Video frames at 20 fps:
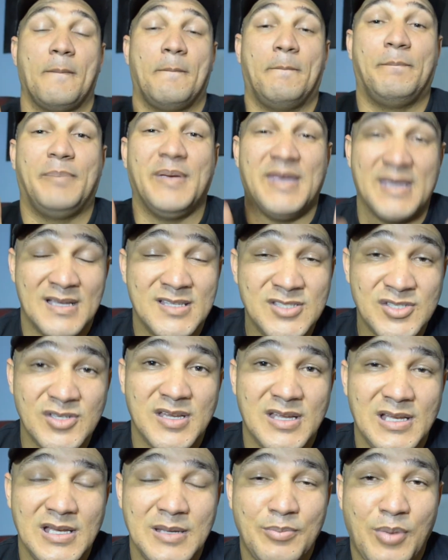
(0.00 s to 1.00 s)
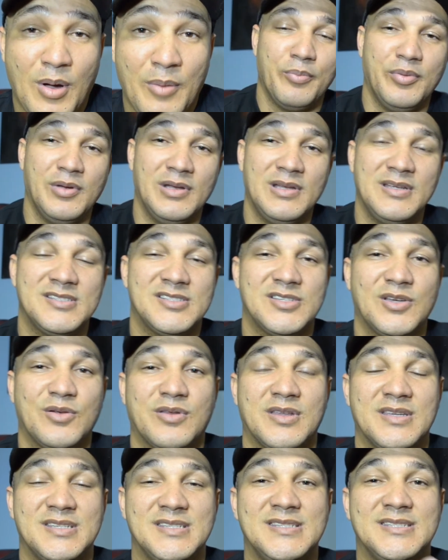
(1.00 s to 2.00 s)
Beards are really popular, so
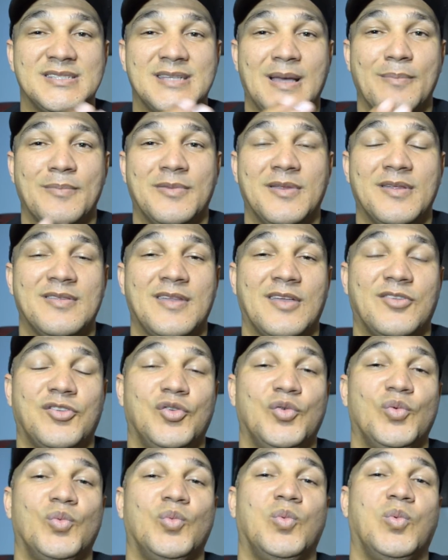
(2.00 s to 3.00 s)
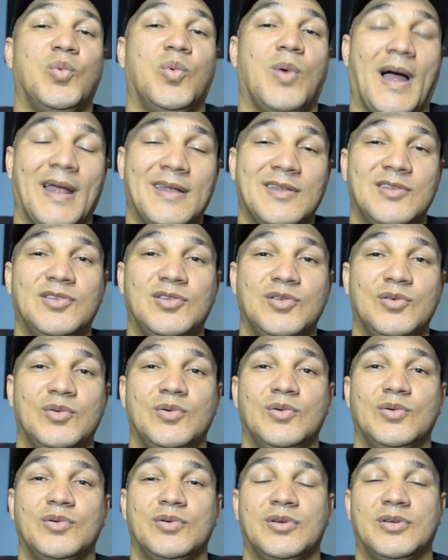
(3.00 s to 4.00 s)
this is something that you want
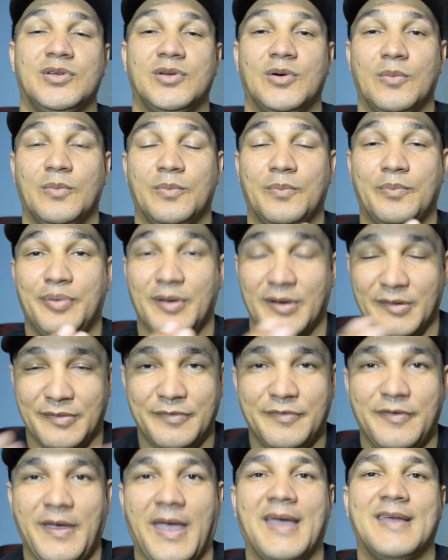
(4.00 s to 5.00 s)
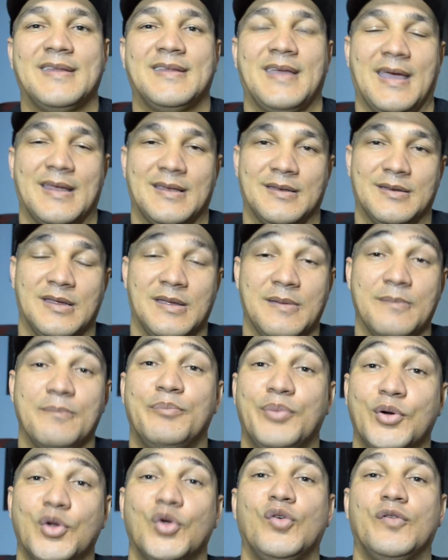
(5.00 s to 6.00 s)
to, you know, perfect and
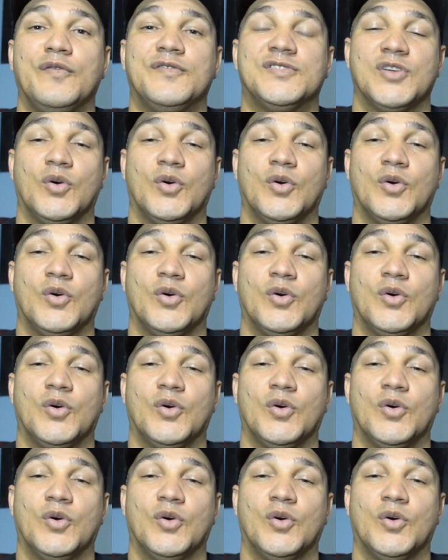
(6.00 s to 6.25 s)
improve.